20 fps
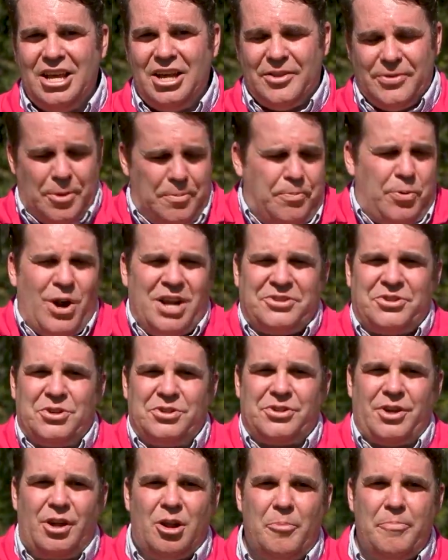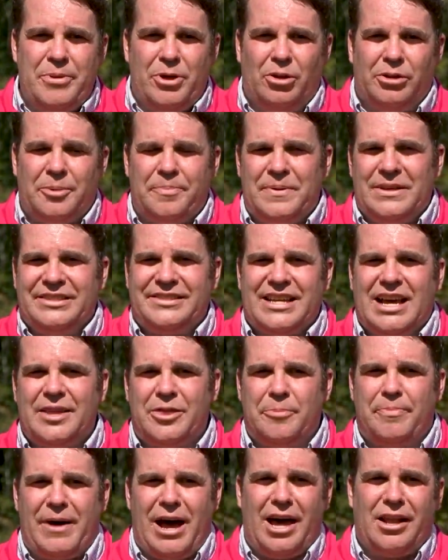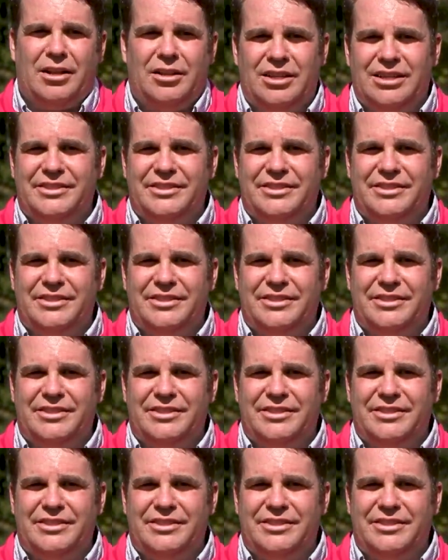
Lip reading: the pressure is gonna build up inside the bottle